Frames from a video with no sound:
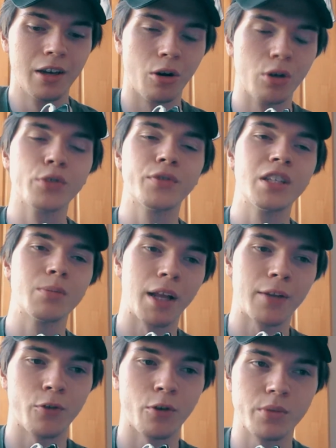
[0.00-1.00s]
all of these
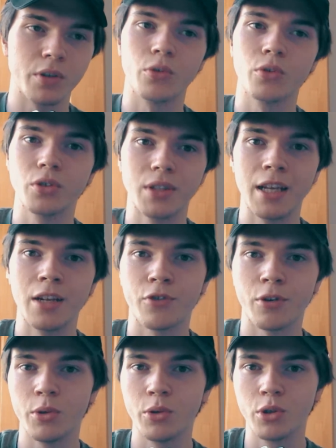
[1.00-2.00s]
platforms, and also data
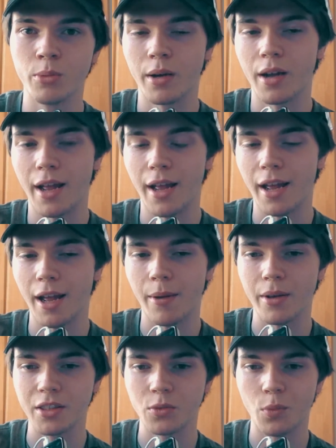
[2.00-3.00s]
from YouTube
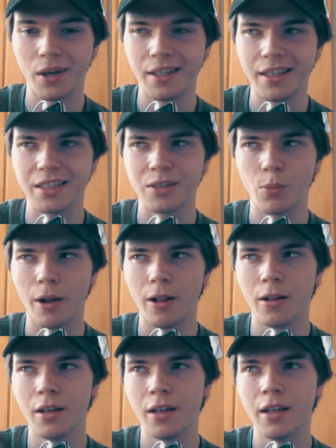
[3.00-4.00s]
uh, as well as
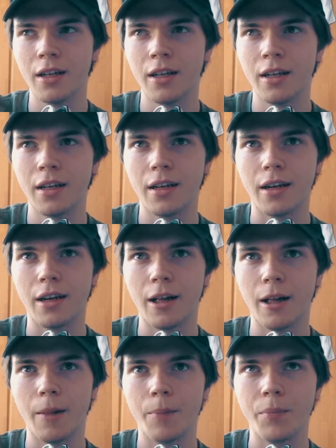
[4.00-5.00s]
well
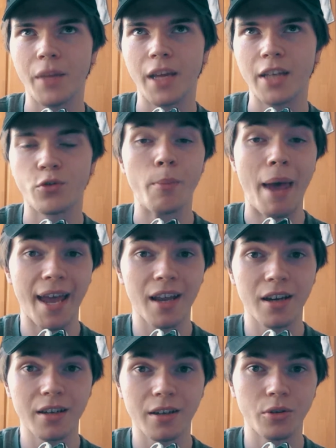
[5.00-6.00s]
um, as from
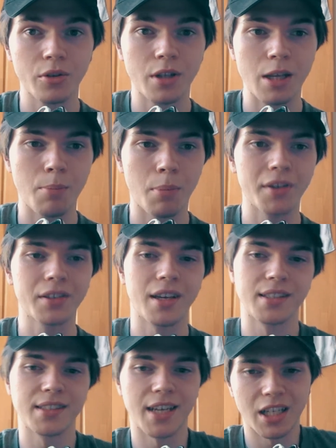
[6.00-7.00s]
Anchor. You know, the
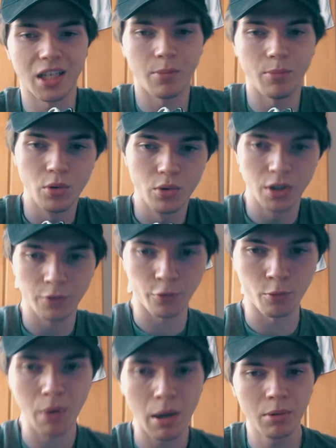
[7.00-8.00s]
podcast site that I'm using
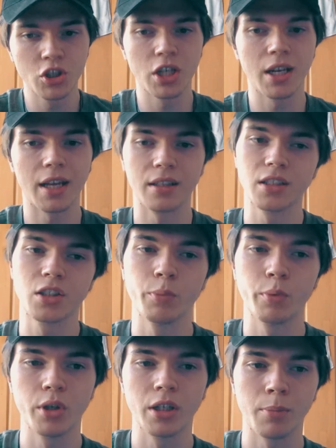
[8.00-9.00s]
for publishing and
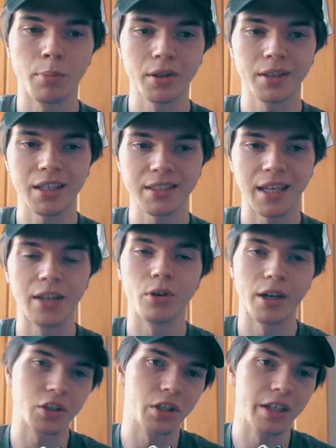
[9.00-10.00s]
distributing the podcast, and
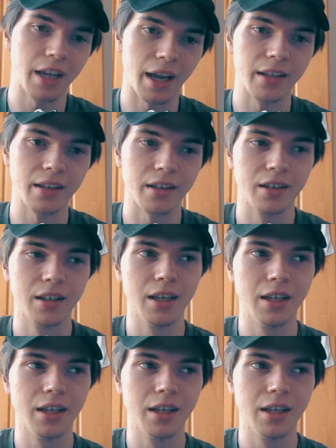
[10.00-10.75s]
are actually kind of